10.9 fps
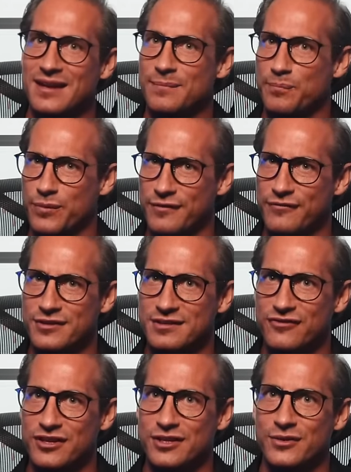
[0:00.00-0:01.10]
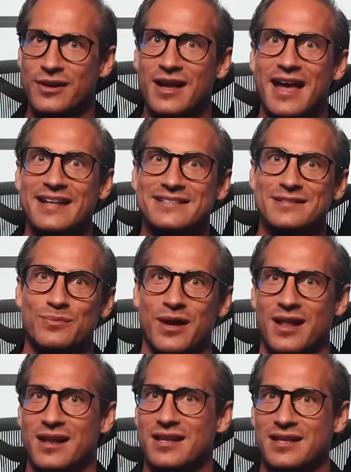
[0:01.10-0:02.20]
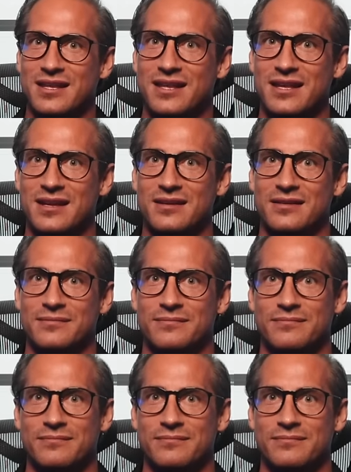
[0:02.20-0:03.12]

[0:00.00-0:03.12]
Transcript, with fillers: in a previous video as well here.